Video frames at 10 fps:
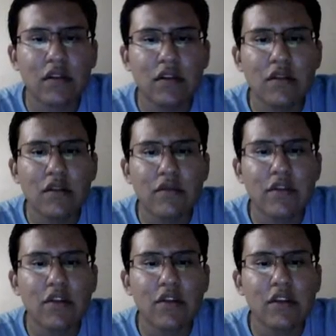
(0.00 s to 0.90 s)
Here we
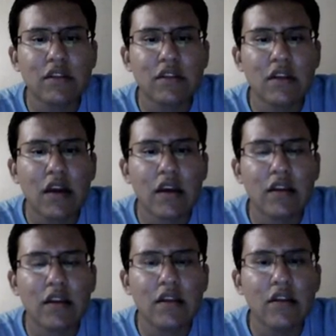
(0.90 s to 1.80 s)
will see
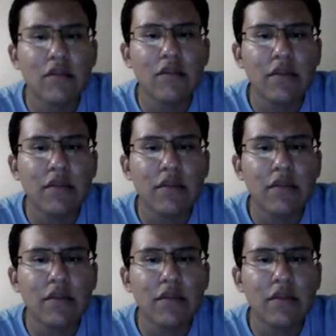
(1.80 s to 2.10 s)
a little